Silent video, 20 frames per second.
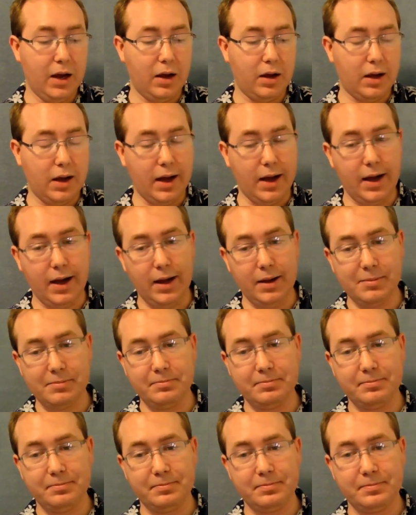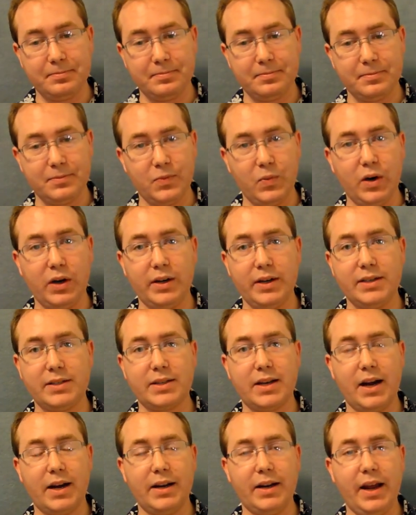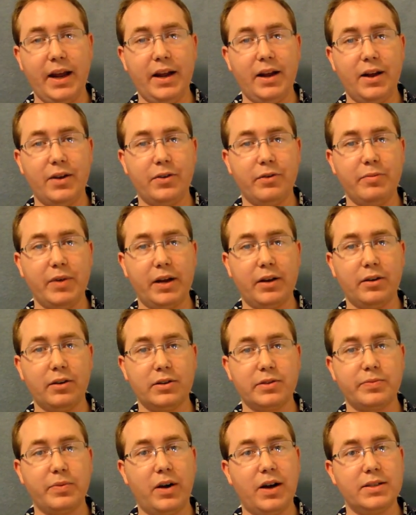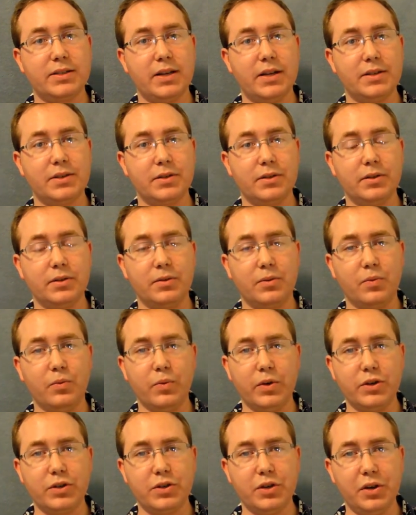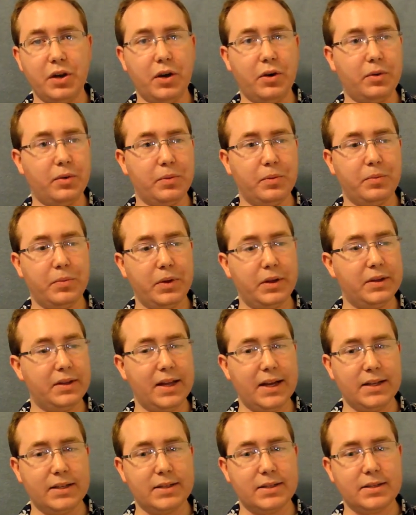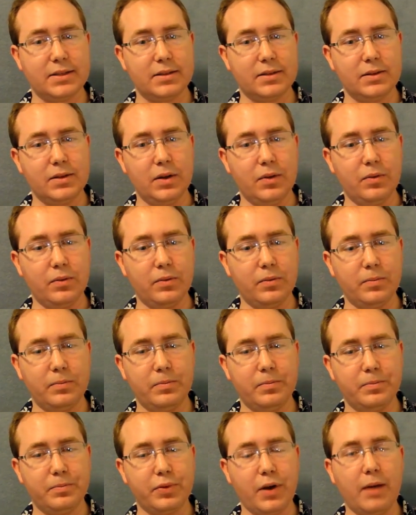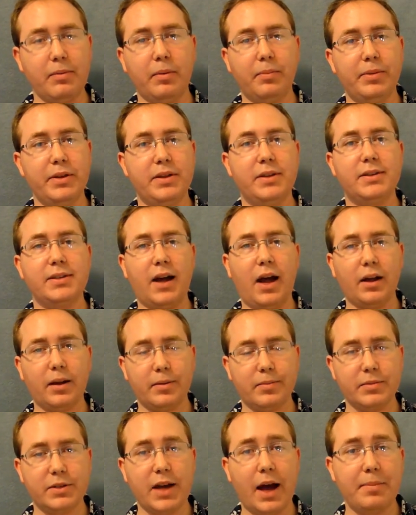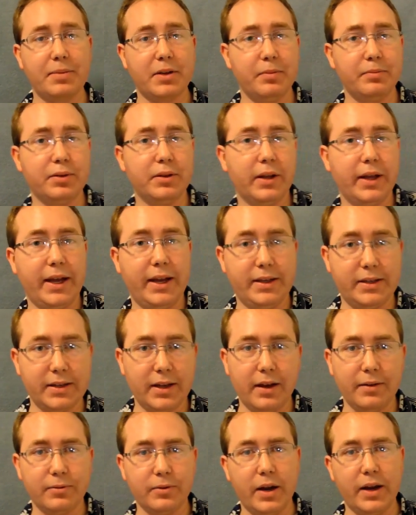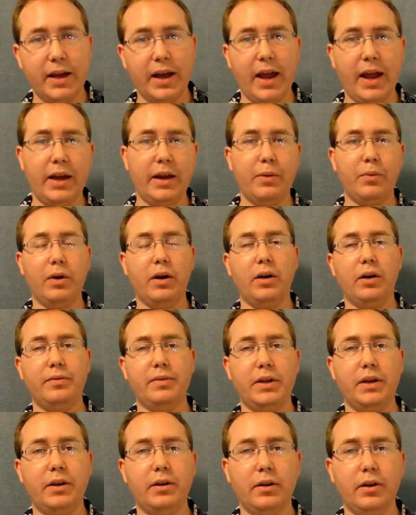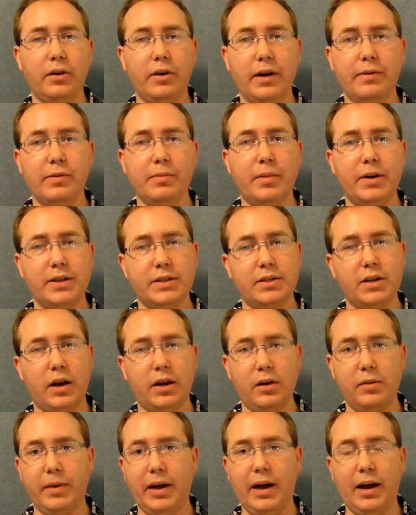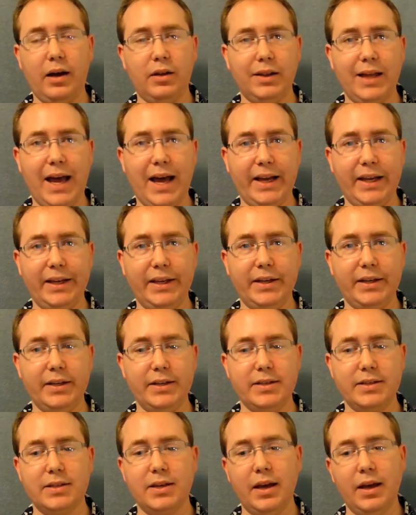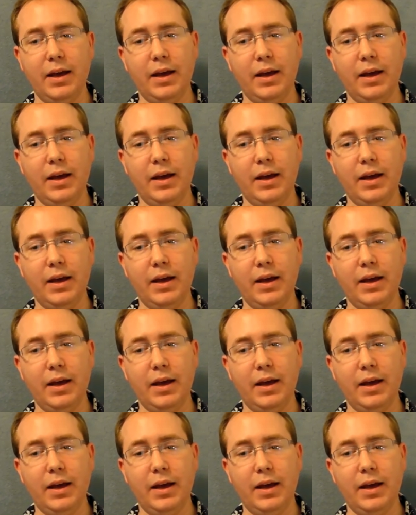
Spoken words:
Well, it's got an 800 megahertz processor, which, that's probably the top complaint I've read anywhere of the Hero. Everybody's talking about how laggy it is.